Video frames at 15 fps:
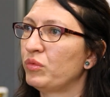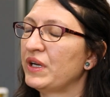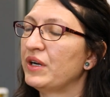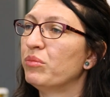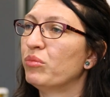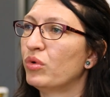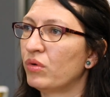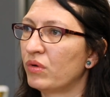We
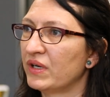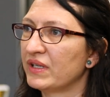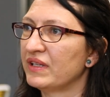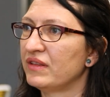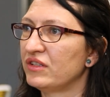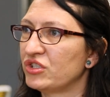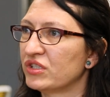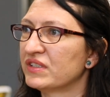are more
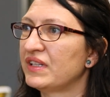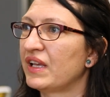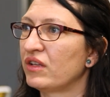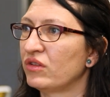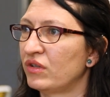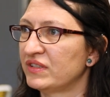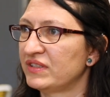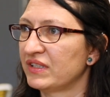than just
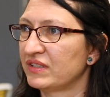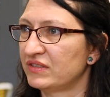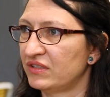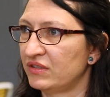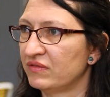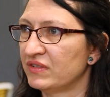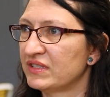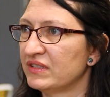diagnostic
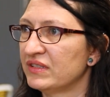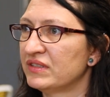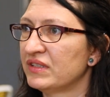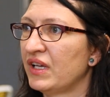services.